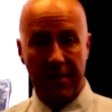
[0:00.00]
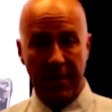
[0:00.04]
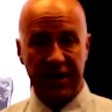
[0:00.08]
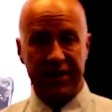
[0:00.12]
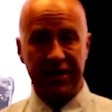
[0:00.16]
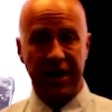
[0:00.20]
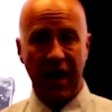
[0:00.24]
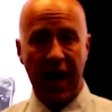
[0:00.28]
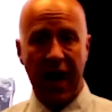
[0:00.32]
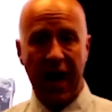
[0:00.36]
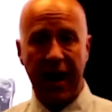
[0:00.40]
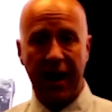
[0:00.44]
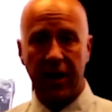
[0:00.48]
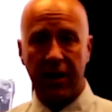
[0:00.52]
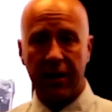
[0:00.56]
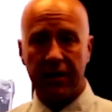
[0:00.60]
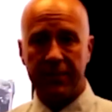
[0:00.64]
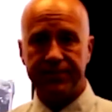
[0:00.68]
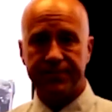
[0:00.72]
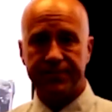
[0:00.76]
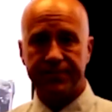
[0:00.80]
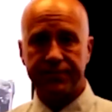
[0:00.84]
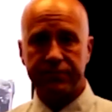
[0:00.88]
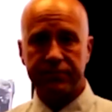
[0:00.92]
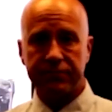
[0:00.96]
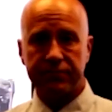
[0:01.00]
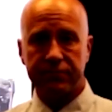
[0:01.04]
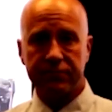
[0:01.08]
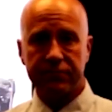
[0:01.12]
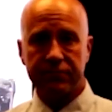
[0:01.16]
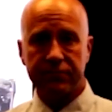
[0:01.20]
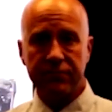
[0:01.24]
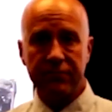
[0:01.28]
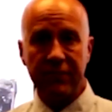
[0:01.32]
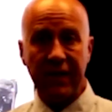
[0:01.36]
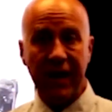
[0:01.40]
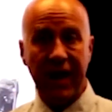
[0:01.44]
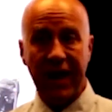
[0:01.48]
is going to be much higher.
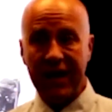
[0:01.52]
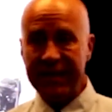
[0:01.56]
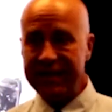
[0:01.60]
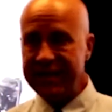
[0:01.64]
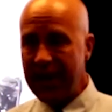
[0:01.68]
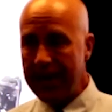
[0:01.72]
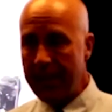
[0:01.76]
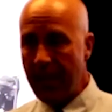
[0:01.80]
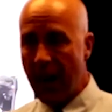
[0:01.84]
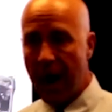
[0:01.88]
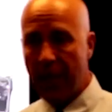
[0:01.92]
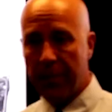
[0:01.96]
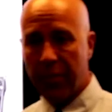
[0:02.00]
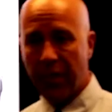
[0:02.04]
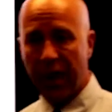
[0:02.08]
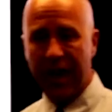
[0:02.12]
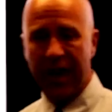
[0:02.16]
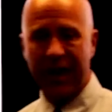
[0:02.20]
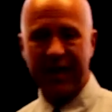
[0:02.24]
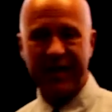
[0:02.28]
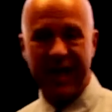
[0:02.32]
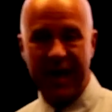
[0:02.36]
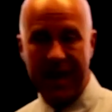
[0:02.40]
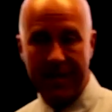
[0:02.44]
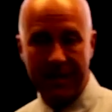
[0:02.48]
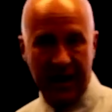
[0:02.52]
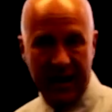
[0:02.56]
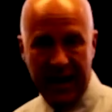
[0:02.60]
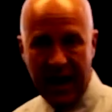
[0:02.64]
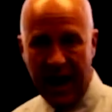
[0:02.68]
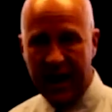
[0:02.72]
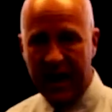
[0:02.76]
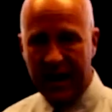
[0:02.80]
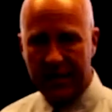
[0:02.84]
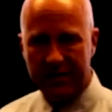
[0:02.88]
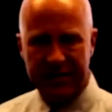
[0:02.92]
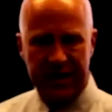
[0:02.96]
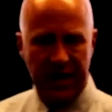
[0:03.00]
That same operating
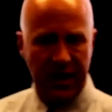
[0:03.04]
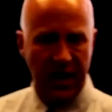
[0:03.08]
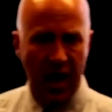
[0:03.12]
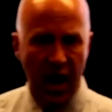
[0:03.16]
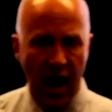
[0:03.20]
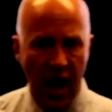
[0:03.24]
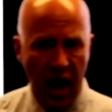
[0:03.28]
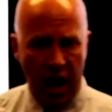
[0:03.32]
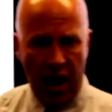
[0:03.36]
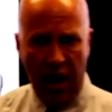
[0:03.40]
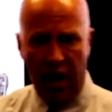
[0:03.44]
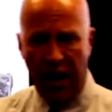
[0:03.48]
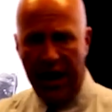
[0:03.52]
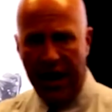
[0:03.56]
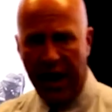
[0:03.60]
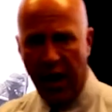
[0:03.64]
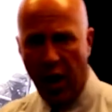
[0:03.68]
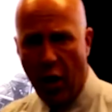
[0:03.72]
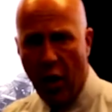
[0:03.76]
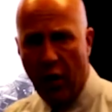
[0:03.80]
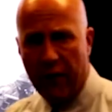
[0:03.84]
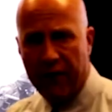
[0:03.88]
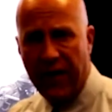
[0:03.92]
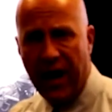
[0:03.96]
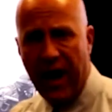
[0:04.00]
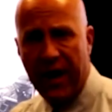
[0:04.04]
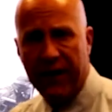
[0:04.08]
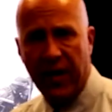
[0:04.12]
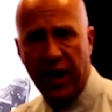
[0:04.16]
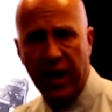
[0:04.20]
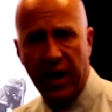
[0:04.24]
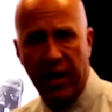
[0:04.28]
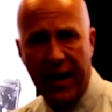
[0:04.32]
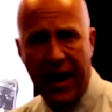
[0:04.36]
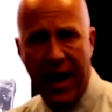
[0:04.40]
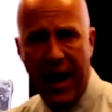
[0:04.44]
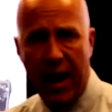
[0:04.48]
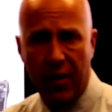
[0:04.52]
team, the guy comes in, all right, at
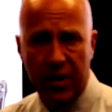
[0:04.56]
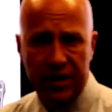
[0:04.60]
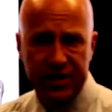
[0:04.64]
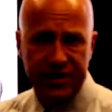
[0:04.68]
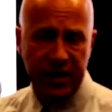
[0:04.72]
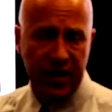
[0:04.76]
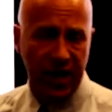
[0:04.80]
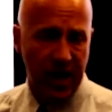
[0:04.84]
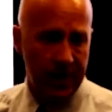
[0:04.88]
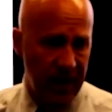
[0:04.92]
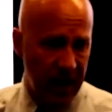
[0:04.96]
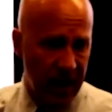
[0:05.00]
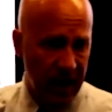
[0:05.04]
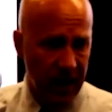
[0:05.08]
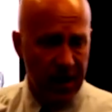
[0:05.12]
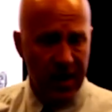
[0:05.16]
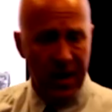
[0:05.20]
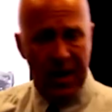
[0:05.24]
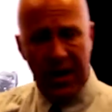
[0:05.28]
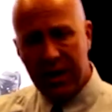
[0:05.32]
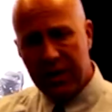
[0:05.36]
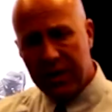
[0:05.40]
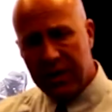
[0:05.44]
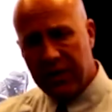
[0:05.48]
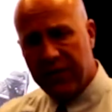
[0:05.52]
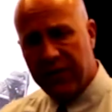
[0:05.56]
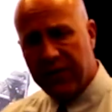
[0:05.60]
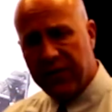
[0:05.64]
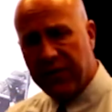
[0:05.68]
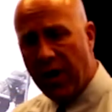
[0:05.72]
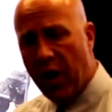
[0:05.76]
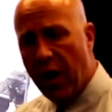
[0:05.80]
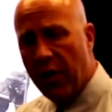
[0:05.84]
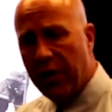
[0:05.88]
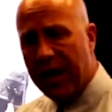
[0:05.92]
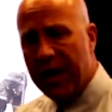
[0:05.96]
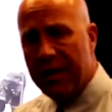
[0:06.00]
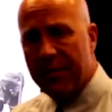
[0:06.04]
0500 hours, you're going to be
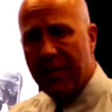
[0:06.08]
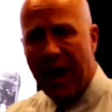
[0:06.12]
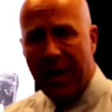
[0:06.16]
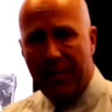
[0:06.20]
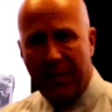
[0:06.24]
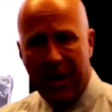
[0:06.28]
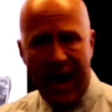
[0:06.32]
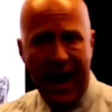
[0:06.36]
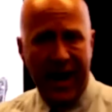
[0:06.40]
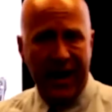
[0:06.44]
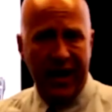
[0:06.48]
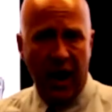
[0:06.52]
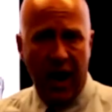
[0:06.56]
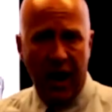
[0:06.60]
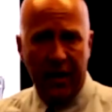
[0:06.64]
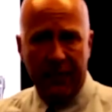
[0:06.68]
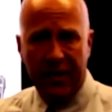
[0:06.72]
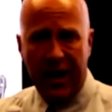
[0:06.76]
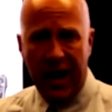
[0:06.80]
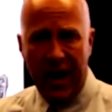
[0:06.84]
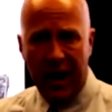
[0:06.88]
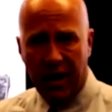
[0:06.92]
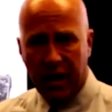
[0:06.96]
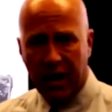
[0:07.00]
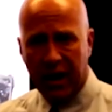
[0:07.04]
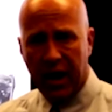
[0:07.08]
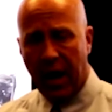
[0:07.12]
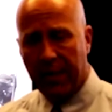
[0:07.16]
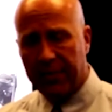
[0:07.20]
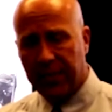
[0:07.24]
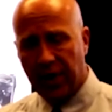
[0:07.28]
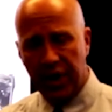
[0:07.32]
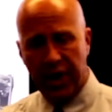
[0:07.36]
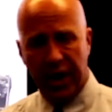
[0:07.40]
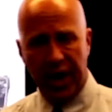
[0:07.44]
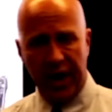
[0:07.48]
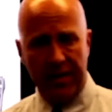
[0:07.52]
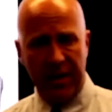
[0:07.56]
flown in by black
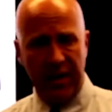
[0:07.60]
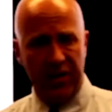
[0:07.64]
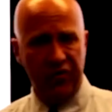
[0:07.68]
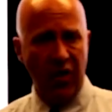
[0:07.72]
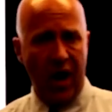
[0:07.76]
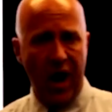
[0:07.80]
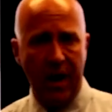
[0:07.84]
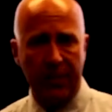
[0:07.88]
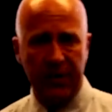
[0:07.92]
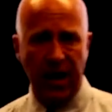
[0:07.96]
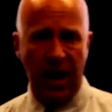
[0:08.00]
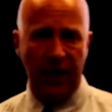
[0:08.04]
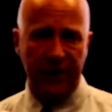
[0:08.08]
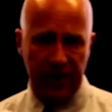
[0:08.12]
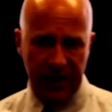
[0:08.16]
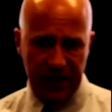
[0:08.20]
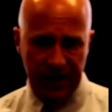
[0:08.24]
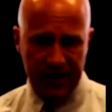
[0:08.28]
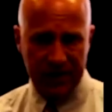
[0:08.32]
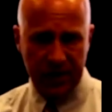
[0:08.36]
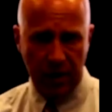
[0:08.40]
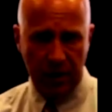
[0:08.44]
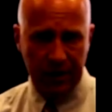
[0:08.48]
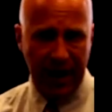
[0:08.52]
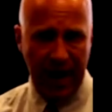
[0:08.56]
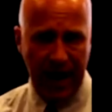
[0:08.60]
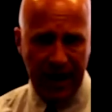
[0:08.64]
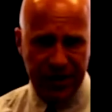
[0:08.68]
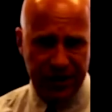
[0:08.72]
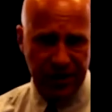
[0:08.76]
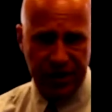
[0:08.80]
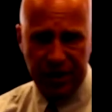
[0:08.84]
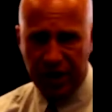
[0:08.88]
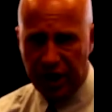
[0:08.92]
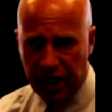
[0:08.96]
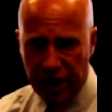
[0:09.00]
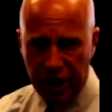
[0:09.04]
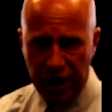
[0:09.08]
helicopter. You're going to be dropped off at this
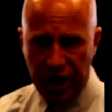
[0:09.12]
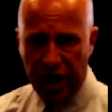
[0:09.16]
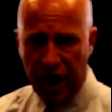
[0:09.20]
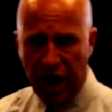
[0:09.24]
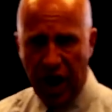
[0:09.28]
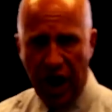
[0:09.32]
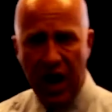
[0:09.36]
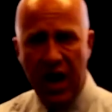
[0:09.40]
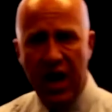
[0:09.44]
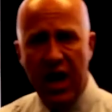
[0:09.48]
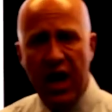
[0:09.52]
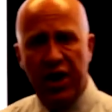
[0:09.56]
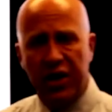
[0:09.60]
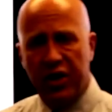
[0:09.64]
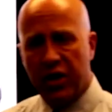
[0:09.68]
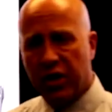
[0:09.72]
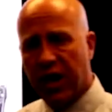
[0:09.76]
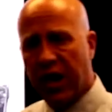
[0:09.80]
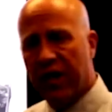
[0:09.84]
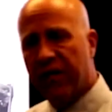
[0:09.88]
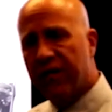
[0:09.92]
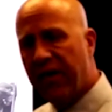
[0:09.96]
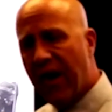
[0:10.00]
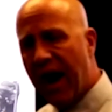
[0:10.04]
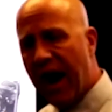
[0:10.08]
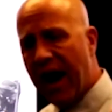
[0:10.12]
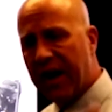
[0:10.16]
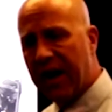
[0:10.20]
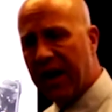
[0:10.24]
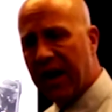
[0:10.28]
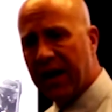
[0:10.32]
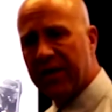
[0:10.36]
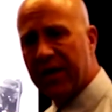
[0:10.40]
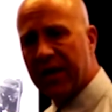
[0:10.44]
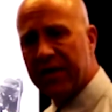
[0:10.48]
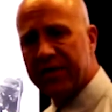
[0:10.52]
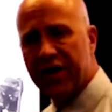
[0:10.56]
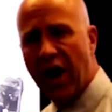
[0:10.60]
location. You're going to
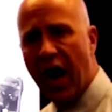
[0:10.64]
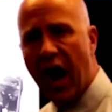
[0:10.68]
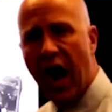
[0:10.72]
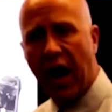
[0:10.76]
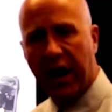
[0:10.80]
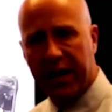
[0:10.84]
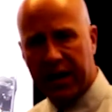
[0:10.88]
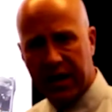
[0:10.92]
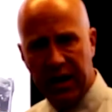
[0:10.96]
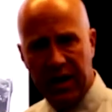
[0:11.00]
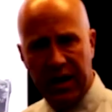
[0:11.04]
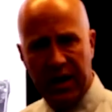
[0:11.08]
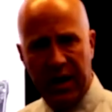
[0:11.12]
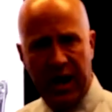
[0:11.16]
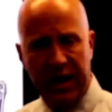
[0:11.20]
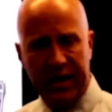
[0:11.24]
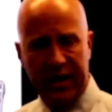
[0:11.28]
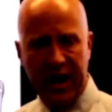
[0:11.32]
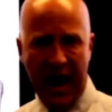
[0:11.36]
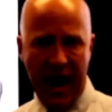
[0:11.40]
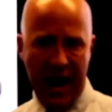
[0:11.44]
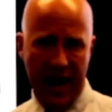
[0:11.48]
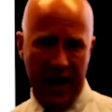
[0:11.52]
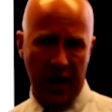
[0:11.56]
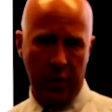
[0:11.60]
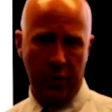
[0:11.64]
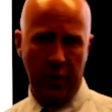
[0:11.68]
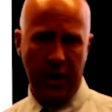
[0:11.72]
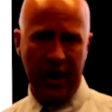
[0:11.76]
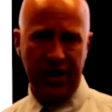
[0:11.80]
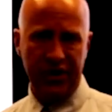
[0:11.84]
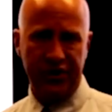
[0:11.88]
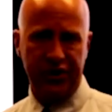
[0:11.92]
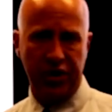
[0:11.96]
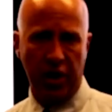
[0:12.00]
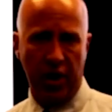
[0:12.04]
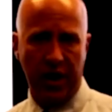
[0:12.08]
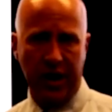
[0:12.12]
find at the dock a guy
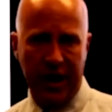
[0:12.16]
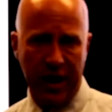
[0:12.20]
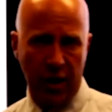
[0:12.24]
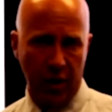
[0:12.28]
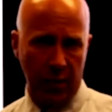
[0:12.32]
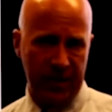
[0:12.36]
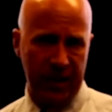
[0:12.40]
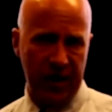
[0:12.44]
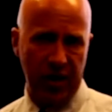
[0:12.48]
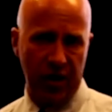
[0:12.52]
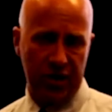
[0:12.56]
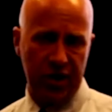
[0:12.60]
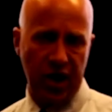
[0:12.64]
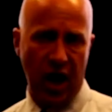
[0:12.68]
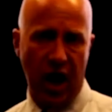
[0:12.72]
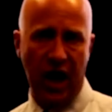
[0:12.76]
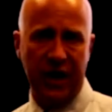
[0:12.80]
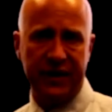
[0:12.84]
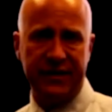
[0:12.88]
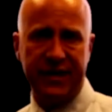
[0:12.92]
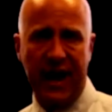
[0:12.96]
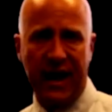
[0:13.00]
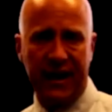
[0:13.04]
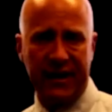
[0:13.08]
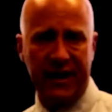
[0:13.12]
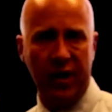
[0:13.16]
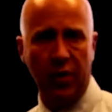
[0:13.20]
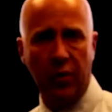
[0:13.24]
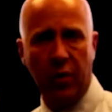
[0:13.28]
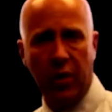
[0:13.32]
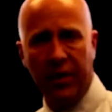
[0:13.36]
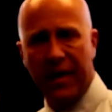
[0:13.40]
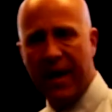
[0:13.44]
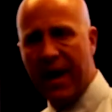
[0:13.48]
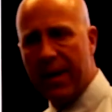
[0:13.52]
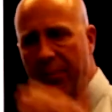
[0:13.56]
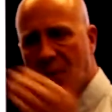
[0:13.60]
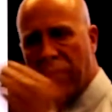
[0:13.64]
in a red shirt. He'll be your
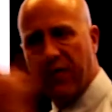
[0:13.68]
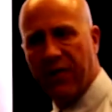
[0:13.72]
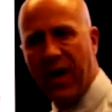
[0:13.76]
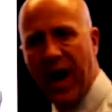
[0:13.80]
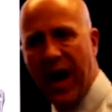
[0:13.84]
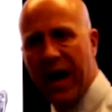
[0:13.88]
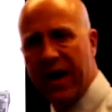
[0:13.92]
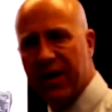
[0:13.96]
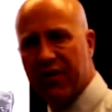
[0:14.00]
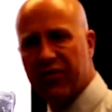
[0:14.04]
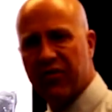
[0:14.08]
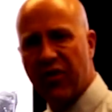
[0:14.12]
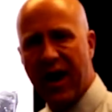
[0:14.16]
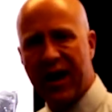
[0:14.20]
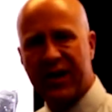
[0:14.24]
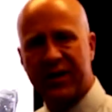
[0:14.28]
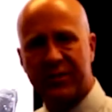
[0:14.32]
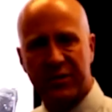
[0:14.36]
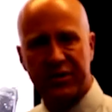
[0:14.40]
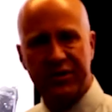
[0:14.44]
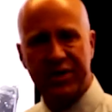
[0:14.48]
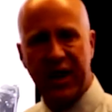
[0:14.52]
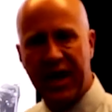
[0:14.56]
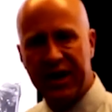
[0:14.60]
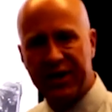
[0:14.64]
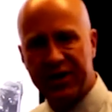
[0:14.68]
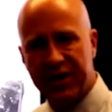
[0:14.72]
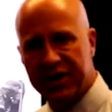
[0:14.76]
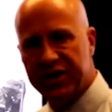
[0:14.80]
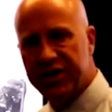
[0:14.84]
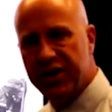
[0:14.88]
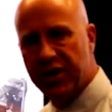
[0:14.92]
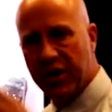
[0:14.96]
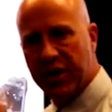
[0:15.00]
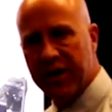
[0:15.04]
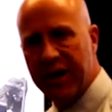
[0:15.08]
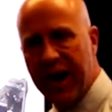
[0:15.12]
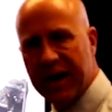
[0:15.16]
contact. He will then provide
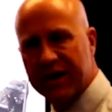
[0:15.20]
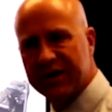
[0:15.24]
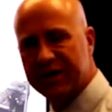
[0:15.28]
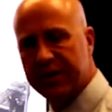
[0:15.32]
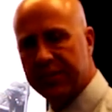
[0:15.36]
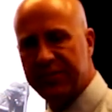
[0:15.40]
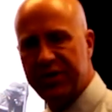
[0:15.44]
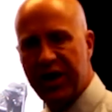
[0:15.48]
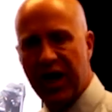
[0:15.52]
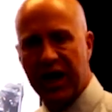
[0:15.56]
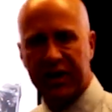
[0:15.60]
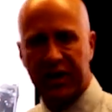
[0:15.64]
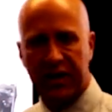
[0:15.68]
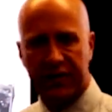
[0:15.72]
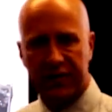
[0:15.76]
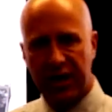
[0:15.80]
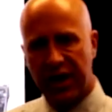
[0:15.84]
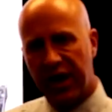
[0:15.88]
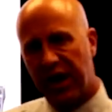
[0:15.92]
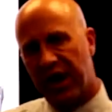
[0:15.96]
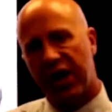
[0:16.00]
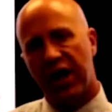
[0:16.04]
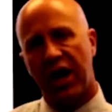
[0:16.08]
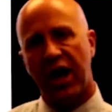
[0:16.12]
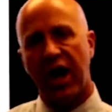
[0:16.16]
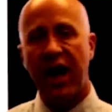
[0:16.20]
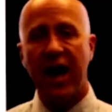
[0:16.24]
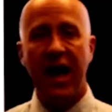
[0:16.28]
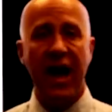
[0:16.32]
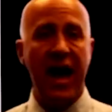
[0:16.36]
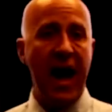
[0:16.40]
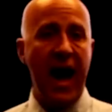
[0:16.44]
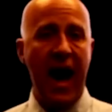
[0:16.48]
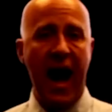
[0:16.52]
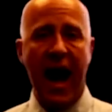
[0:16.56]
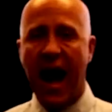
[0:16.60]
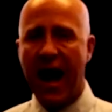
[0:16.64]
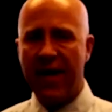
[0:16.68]
transportation to your next objective.
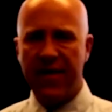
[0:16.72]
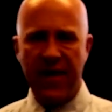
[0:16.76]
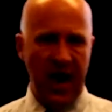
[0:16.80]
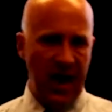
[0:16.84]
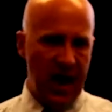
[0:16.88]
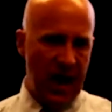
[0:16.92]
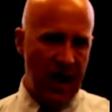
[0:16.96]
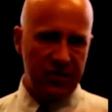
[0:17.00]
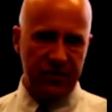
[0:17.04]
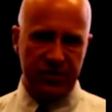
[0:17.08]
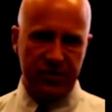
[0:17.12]
And